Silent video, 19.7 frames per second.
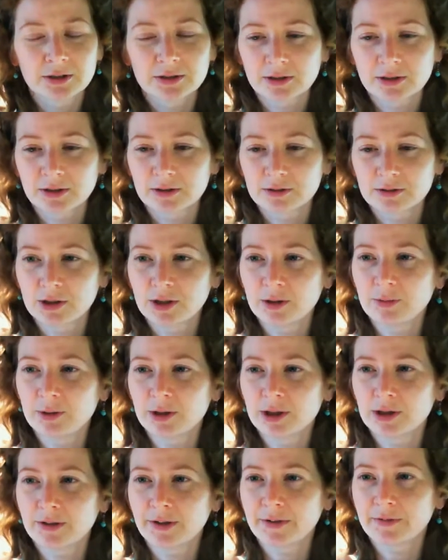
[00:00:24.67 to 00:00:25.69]
So here
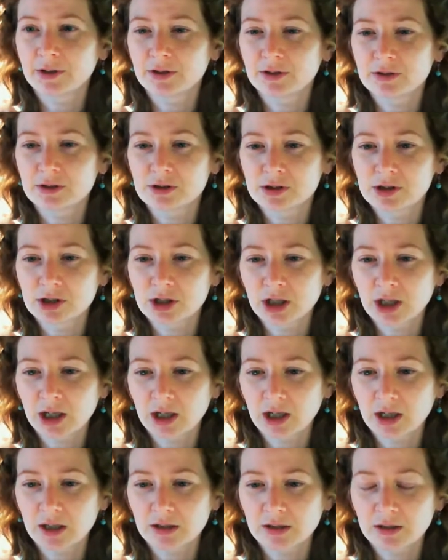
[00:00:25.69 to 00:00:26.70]
we are having a
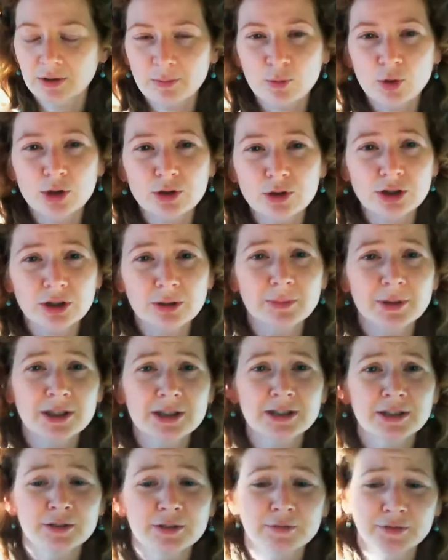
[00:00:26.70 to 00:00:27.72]
chat. Oh, I'm watching
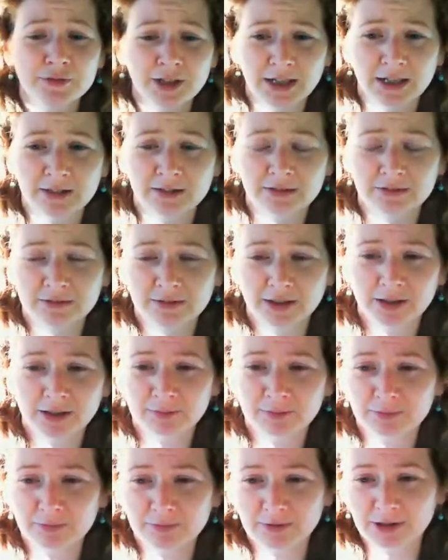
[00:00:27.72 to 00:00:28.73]
myself again.
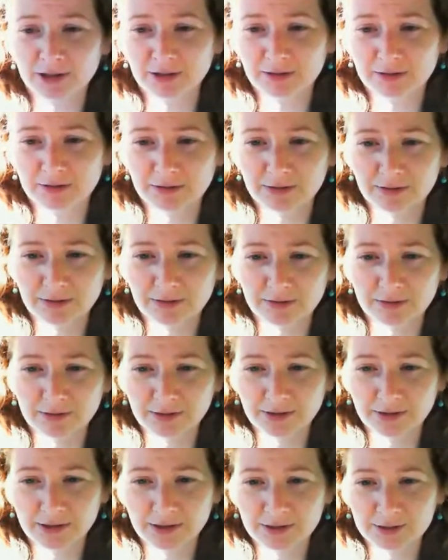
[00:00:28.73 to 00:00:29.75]

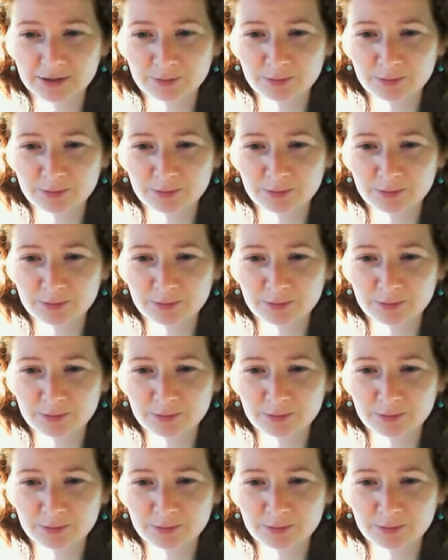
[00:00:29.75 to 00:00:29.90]
It's